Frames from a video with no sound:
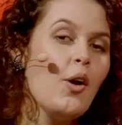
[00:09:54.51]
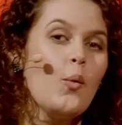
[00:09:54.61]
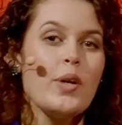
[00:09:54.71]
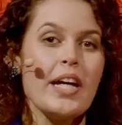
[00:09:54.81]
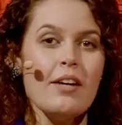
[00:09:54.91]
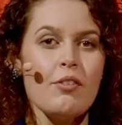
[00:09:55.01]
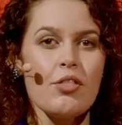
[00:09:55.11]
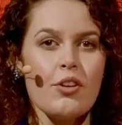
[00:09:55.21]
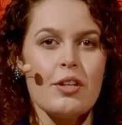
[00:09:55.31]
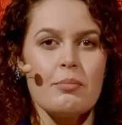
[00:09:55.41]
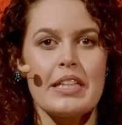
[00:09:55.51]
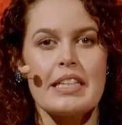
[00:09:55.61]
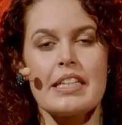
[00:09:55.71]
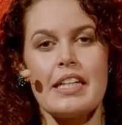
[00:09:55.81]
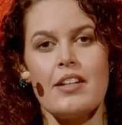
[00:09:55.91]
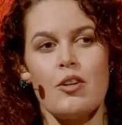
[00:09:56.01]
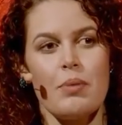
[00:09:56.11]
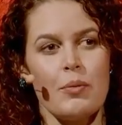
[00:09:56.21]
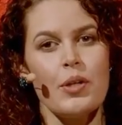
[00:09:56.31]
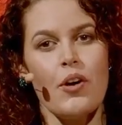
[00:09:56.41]
we have a 30-minute keynote,
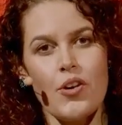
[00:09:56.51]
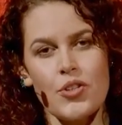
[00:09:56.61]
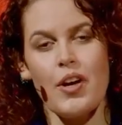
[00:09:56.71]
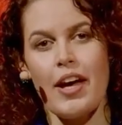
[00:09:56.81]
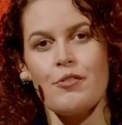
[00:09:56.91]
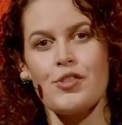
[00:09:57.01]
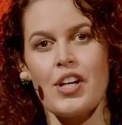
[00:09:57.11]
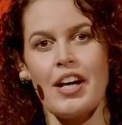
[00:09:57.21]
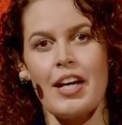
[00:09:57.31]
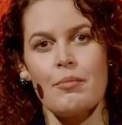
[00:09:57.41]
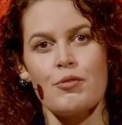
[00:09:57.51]
but we also have time,